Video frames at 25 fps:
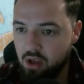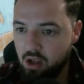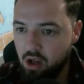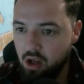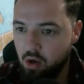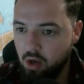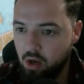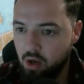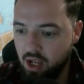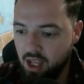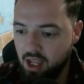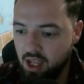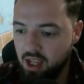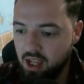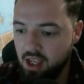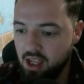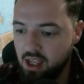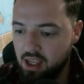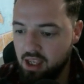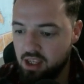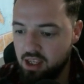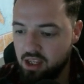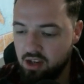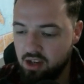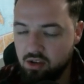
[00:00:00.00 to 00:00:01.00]
okay,
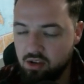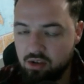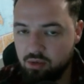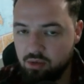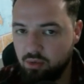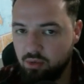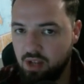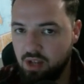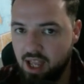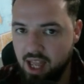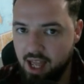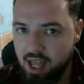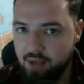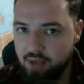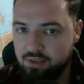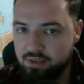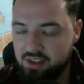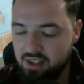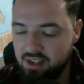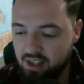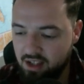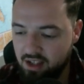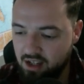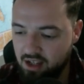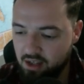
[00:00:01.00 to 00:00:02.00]
here's what I have
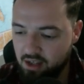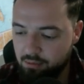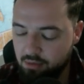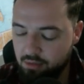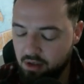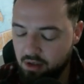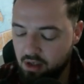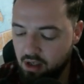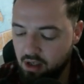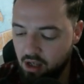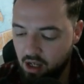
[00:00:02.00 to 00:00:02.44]
set up.